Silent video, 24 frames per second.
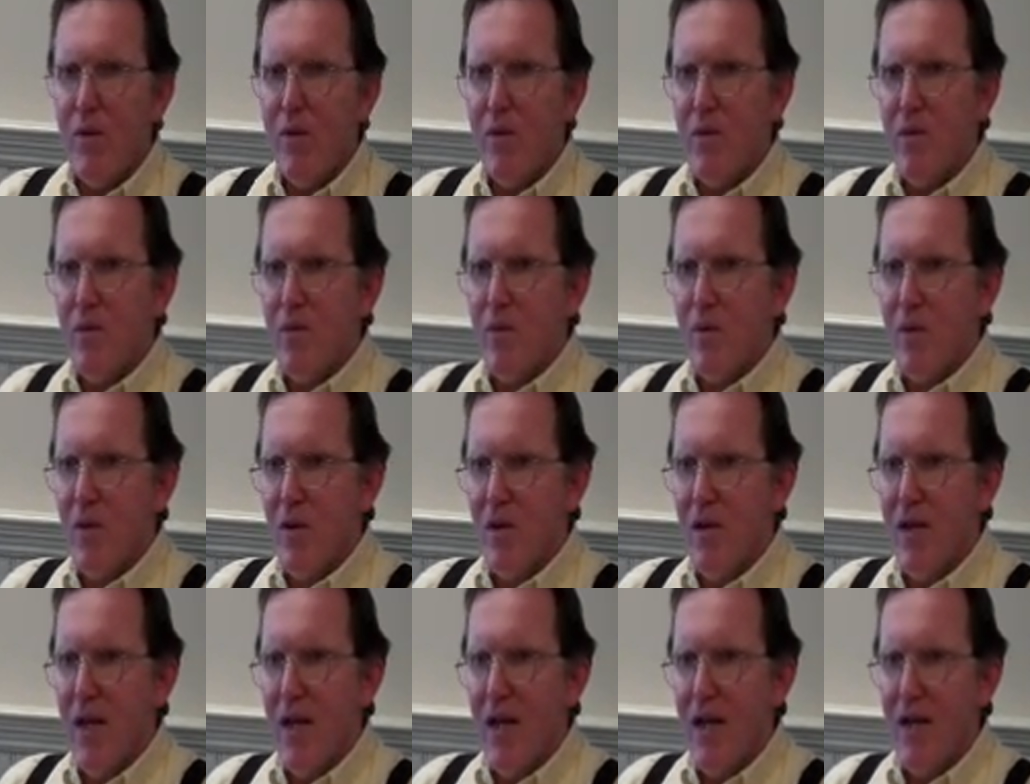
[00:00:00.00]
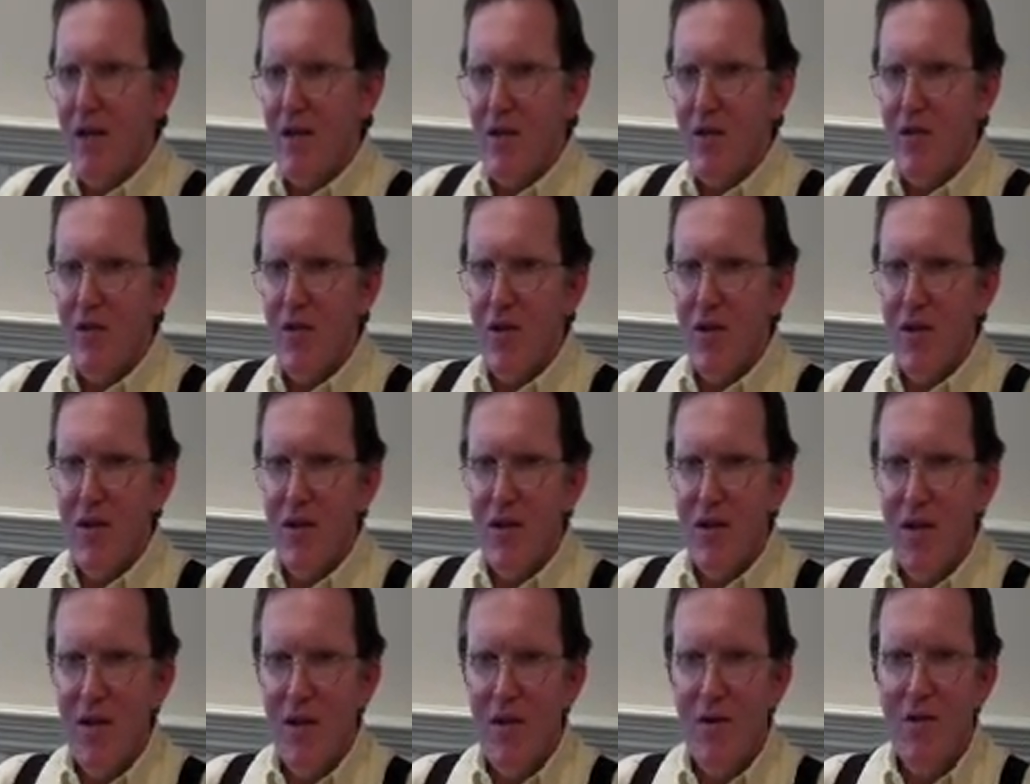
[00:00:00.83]
we look at it to
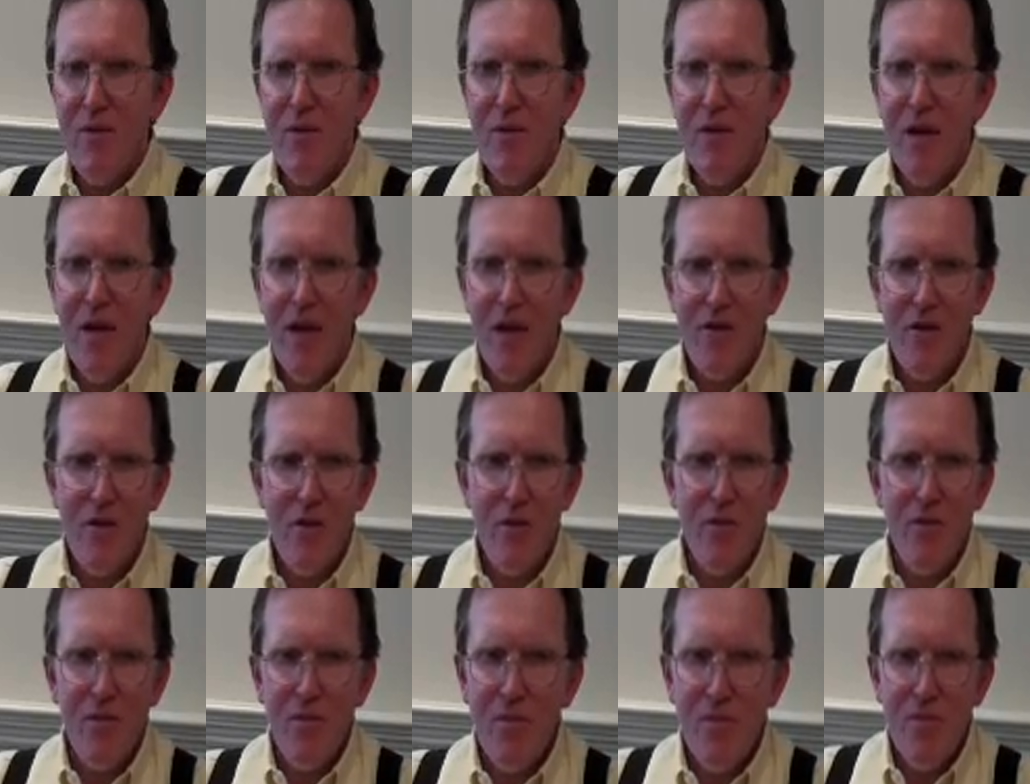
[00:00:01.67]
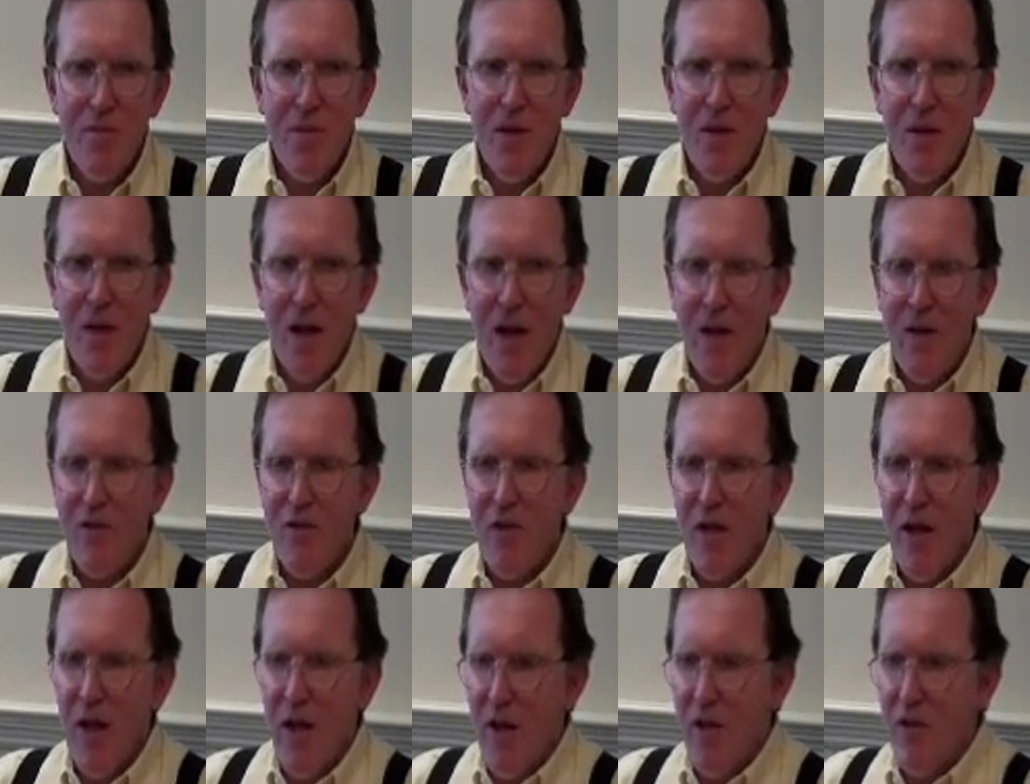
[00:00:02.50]
say, how's it
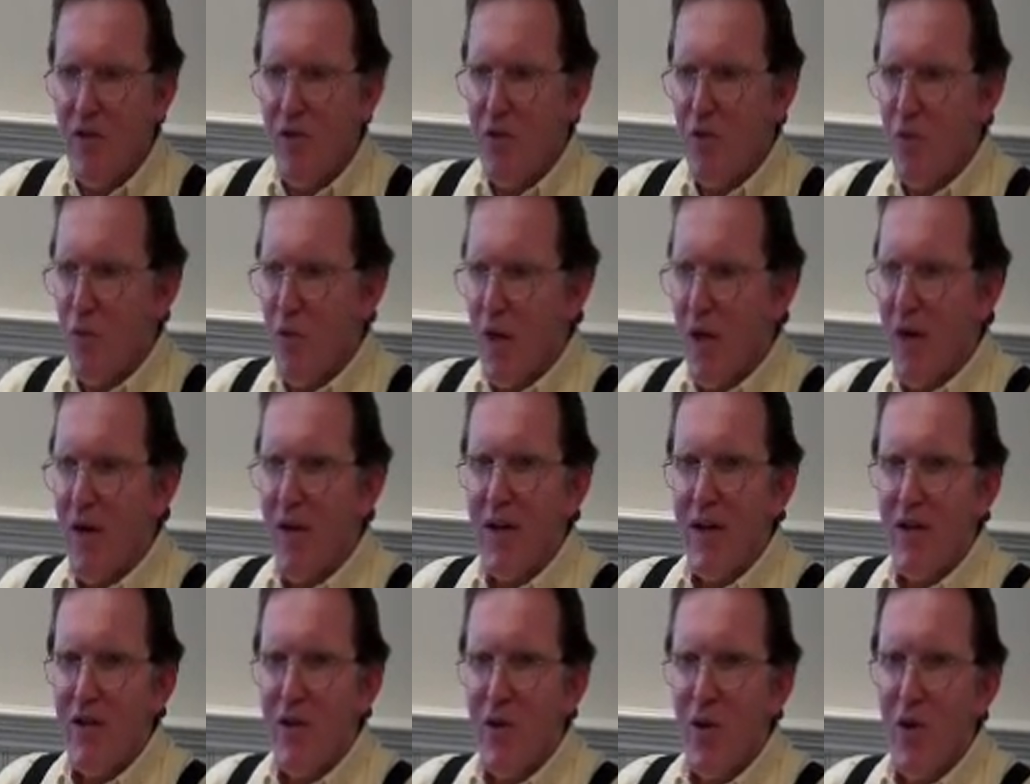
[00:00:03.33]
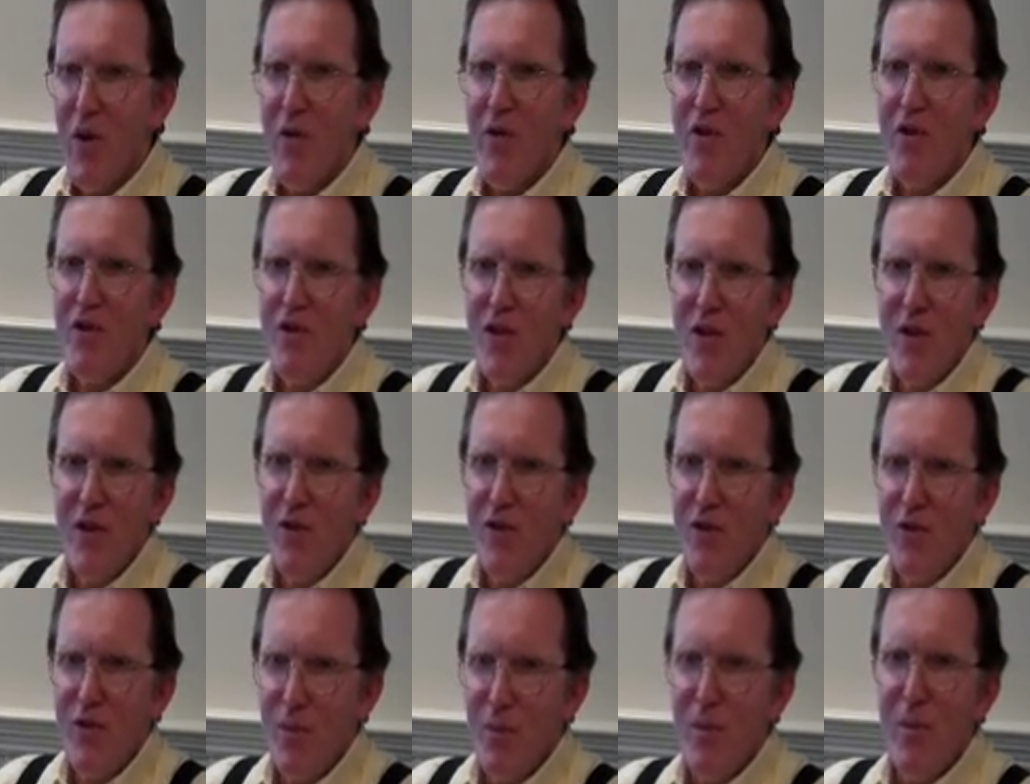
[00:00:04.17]
wearing? Is all the
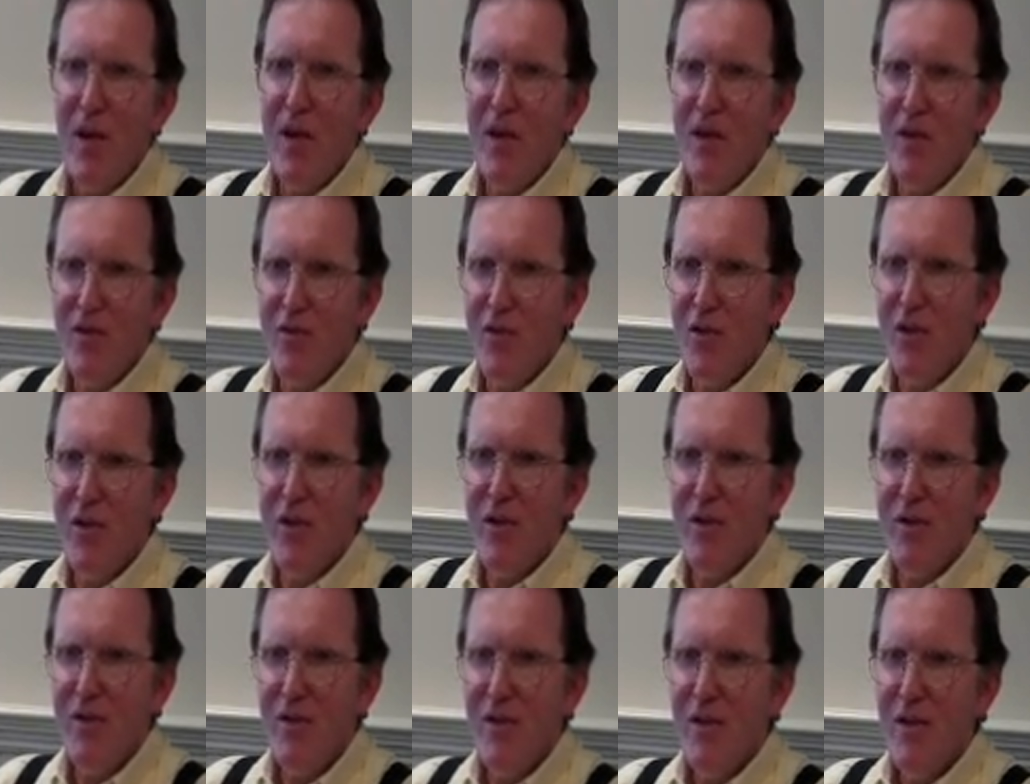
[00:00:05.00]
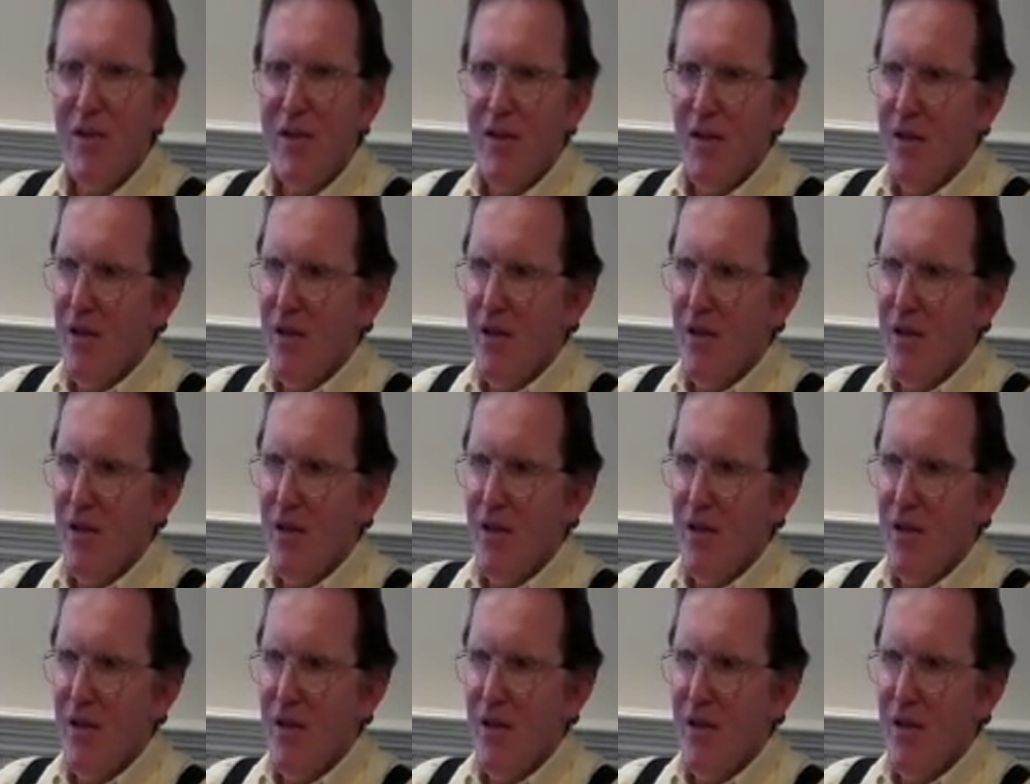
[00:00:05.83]
shingles in place? Or